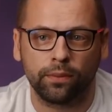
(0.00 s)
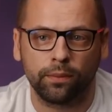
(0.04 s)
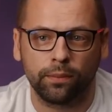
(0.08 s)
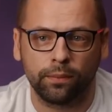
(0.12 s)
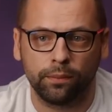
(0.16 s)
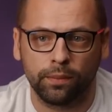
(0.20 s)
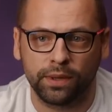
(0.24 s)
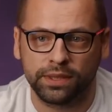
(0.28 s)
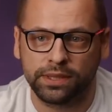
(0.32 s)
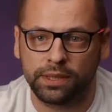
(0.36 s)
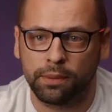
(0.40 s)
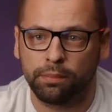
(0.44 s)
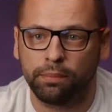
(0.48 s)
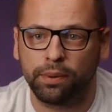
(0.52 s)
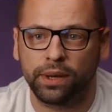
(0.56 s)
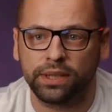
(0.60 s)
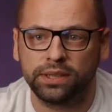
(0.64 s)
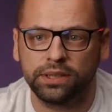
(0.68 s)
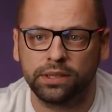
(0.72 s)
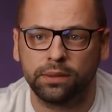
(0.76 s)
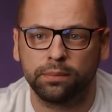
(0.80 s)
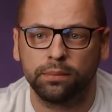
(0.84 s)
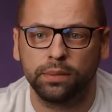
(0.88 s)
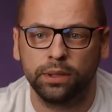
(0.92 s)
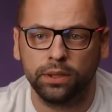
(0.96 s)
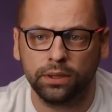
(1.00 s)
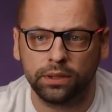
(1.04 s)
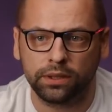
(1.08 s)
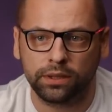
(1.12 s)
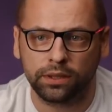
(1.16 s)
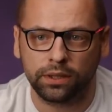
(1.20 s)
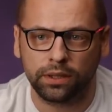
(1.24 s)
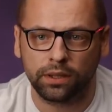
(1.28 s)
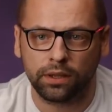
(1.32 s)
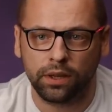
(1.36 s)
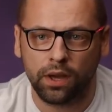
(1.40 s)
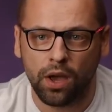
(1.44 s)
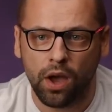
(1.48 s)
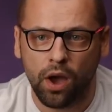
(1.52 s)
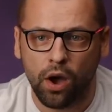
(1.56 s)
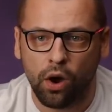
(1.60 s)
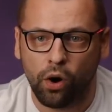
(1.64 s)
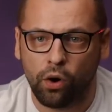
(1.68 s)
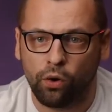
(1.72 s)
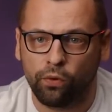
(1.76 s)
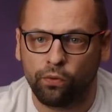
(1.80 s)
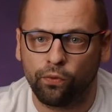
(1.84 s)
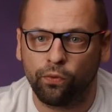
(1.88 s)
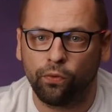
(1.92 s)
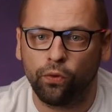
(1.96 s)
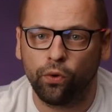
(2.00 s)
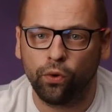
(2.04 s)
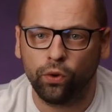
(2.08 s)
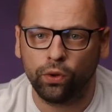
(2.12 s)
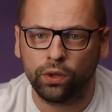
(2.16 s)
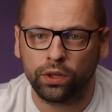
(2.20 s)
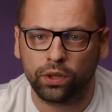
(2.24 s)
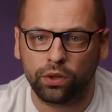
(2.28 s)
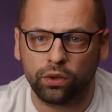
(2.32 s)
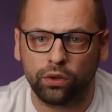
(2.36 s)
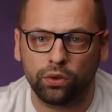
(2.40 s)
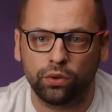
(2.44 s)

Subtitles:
but the possibility of fully